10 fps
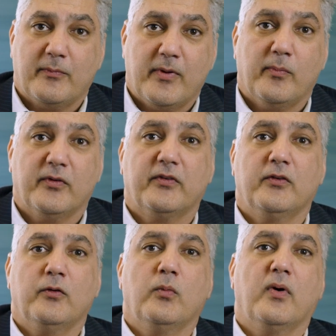to be able
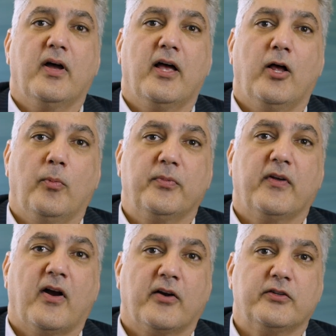to help
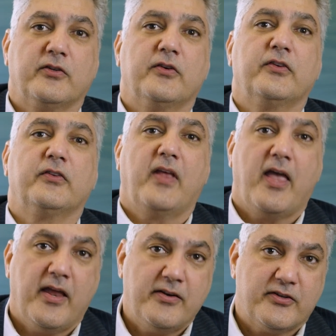doctors
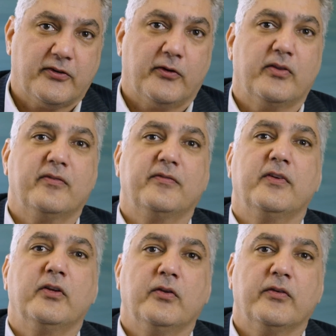enter the
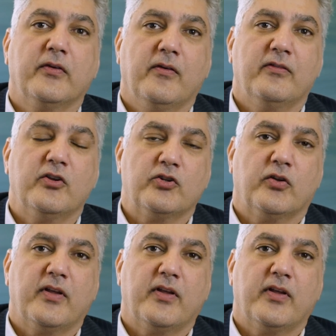field of digital